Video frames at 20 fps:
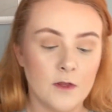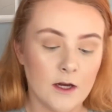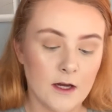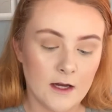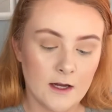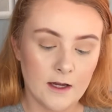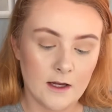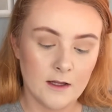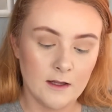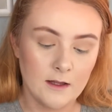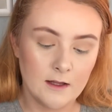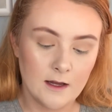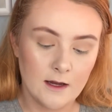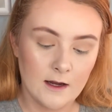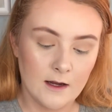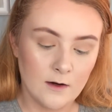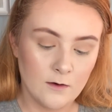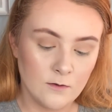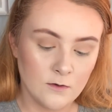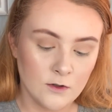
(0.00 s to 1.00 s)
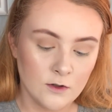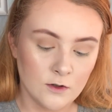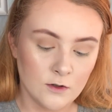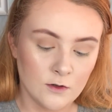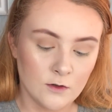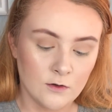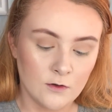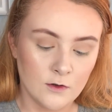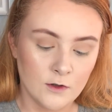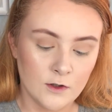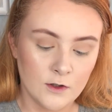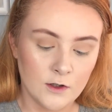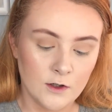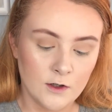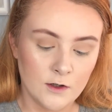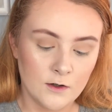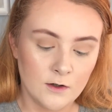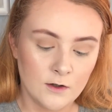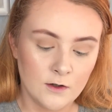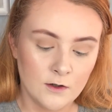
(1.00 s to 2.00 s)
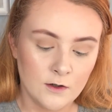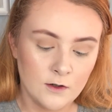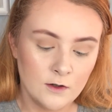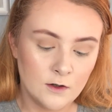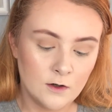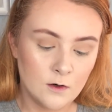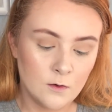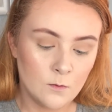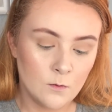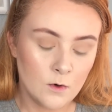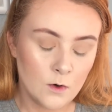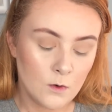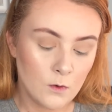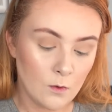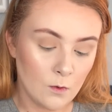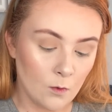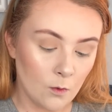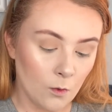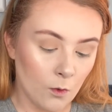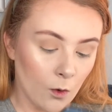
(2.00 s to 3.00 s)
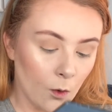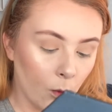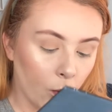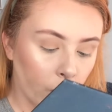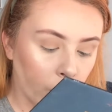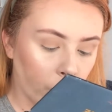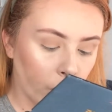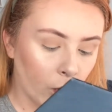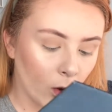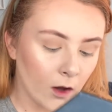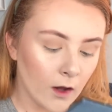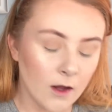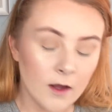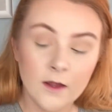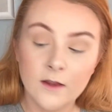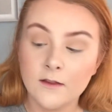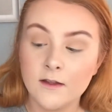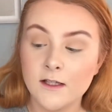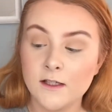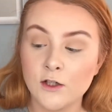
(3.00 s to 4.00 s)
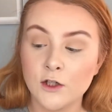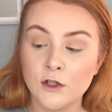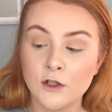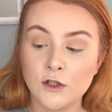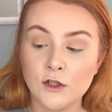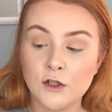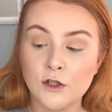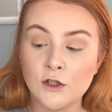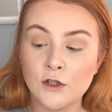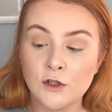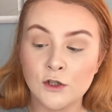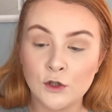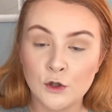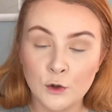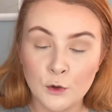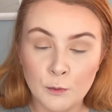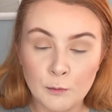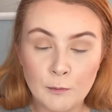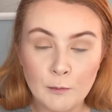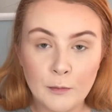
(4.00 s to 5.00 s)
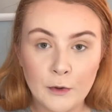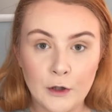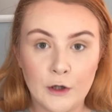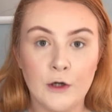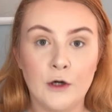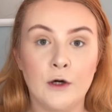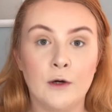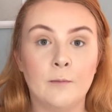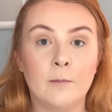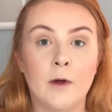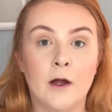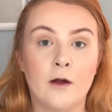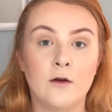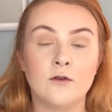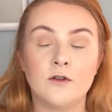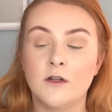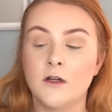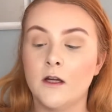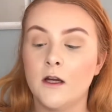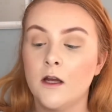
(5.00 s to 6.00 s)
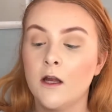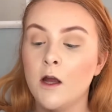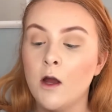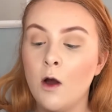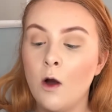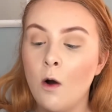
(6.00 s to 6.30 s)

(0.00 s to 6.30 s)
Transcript: that in the outer corner. Whoa, these are super powdery.